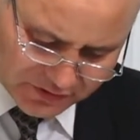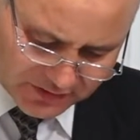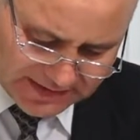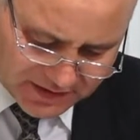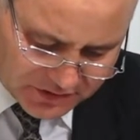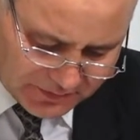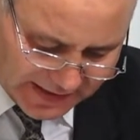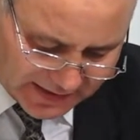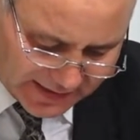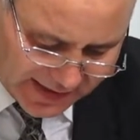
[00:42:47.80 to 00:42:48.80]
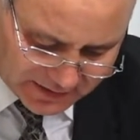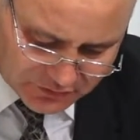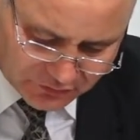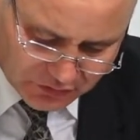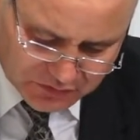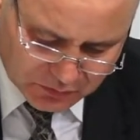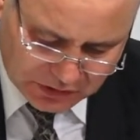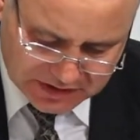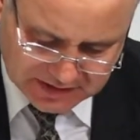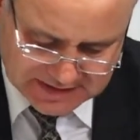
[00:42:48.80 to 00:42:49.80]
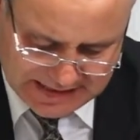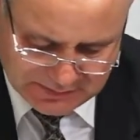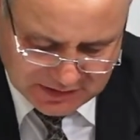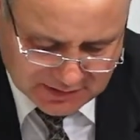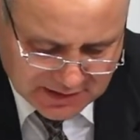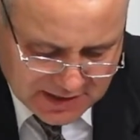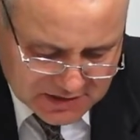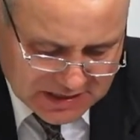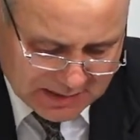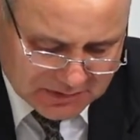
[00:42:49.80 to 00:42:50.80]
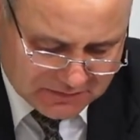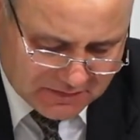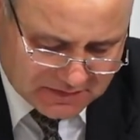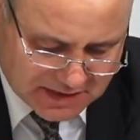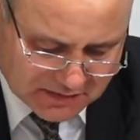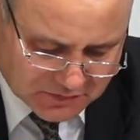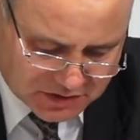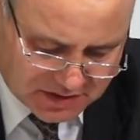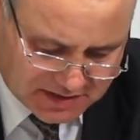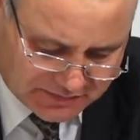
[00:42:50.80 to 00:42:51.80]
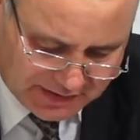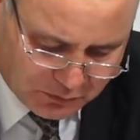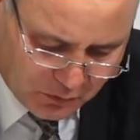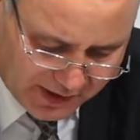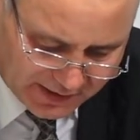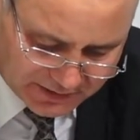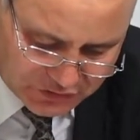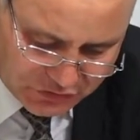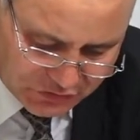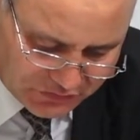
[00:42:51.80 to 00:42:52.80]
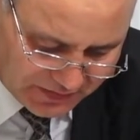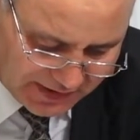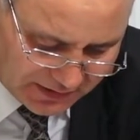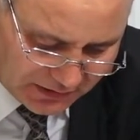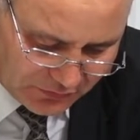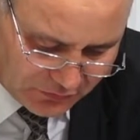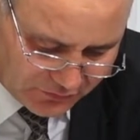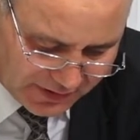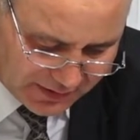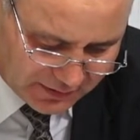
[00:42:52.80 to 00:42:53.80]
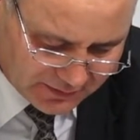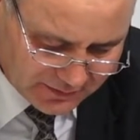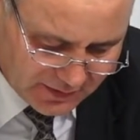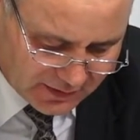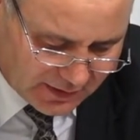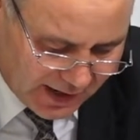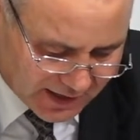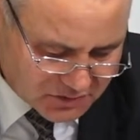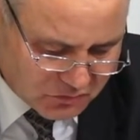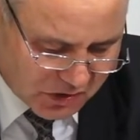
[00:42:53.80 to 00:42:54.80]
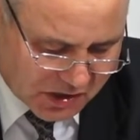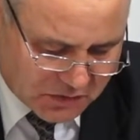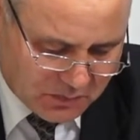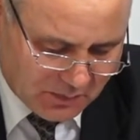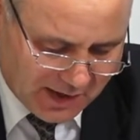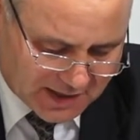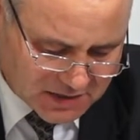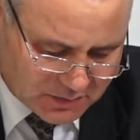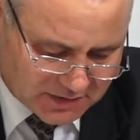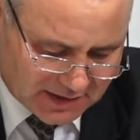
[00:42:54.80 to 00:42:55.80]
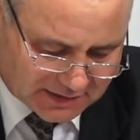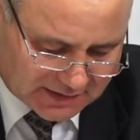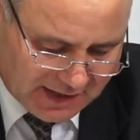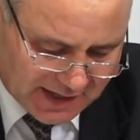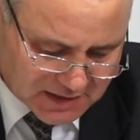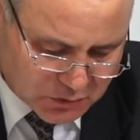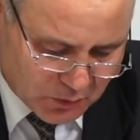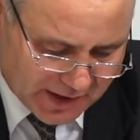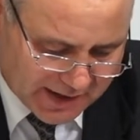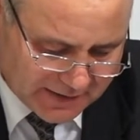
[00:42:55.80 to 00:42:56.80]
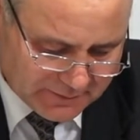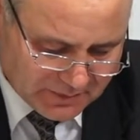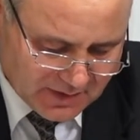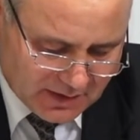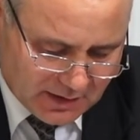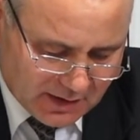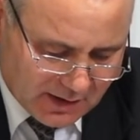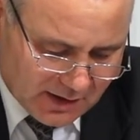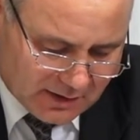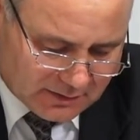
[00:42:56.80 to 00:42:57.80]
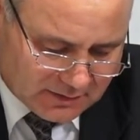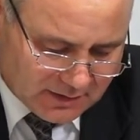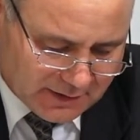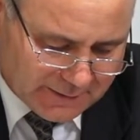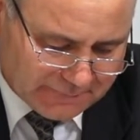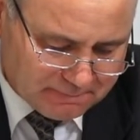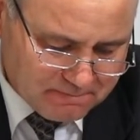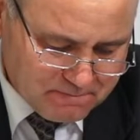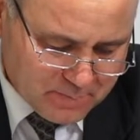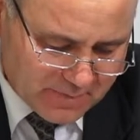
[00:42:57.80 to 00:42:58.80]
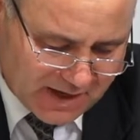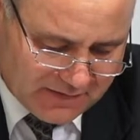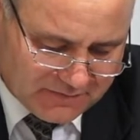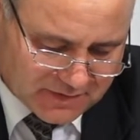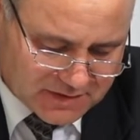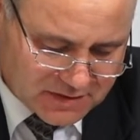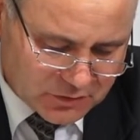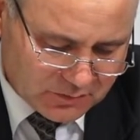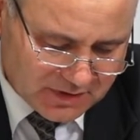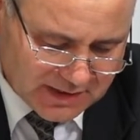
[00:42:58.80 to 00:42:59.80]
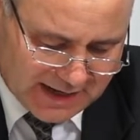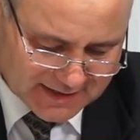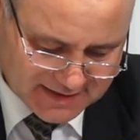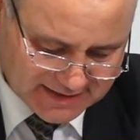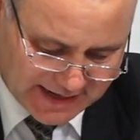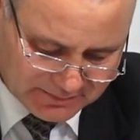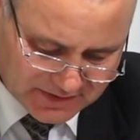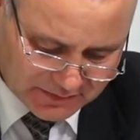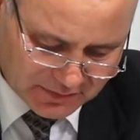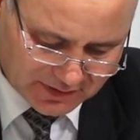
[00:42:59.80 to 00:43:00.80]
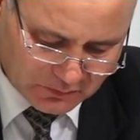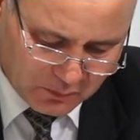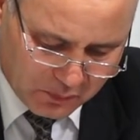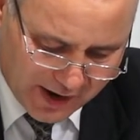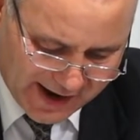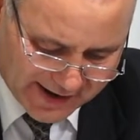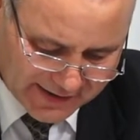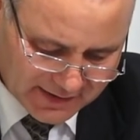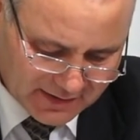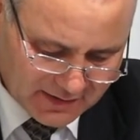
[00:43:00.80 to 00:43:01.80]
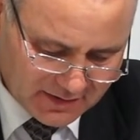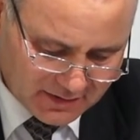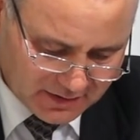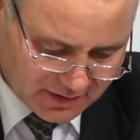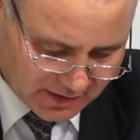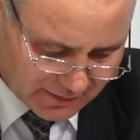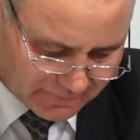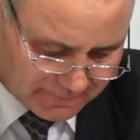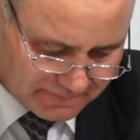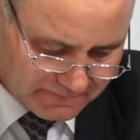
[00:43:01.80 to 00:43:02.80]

your attention back again to those words in Samuel chapter fifteen, verses twenty-one to twenty-three. God's work must be done God's way, and um, if it's to be acceptable by Him.